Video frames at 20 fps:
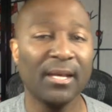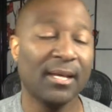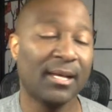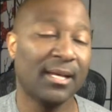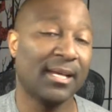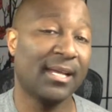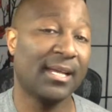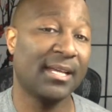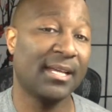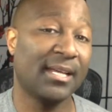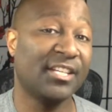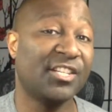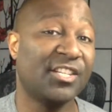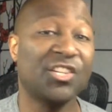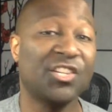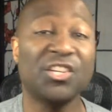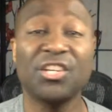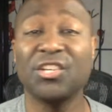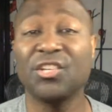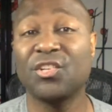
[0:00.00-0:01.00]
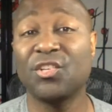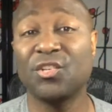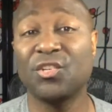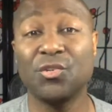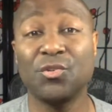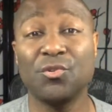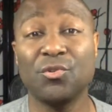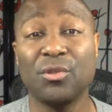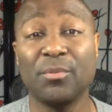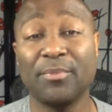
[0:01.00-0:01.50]
Uh, in addition
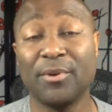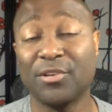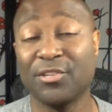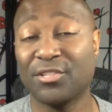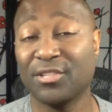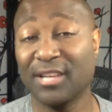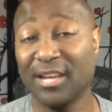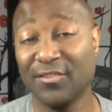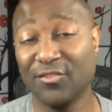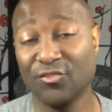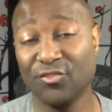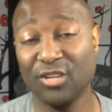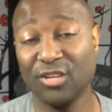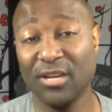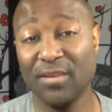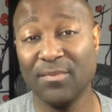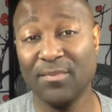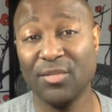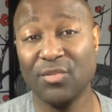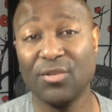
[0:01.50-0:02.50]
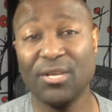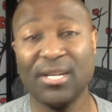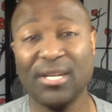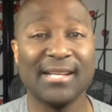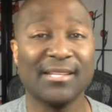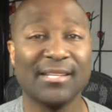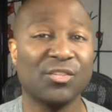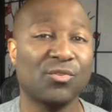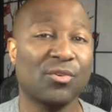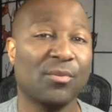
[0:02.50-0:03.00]
to the bonus live streams, you get
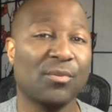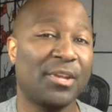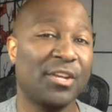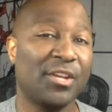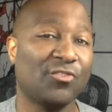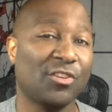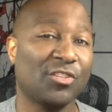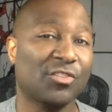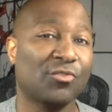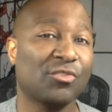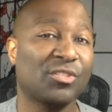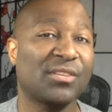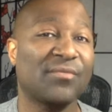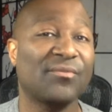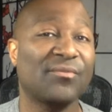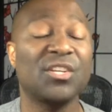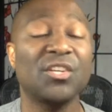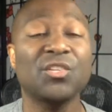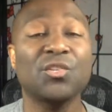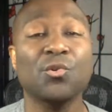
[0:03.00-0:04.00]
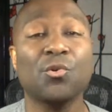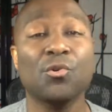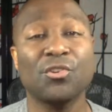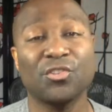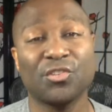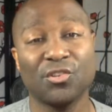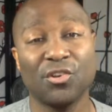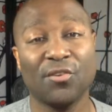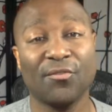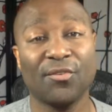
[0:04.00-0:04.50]
access to a Patreon exclusive Discord
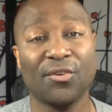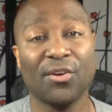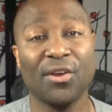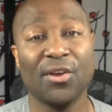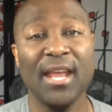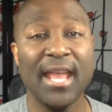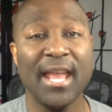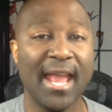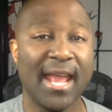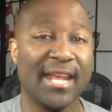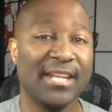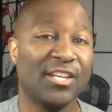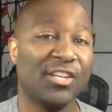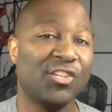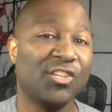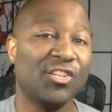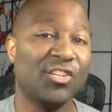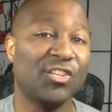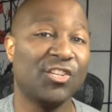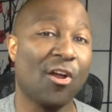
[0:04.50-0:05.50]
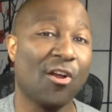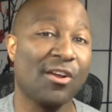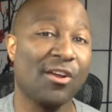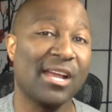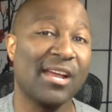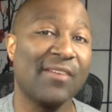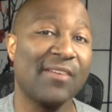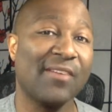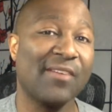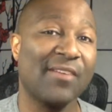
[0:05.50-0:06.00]
server and a digital
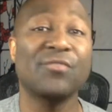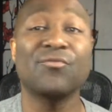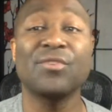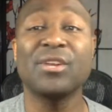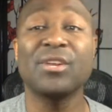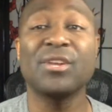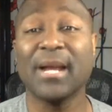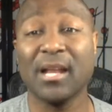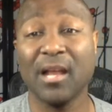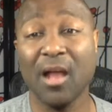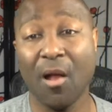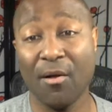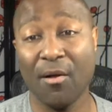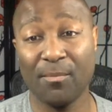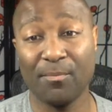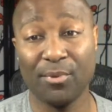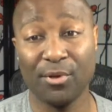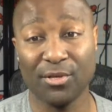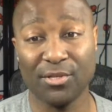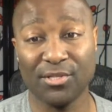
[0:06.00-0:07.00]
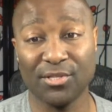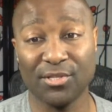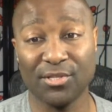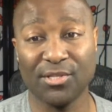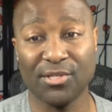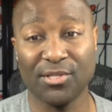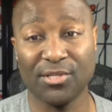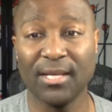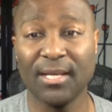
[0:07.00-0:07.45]
archive where you can read my comic books.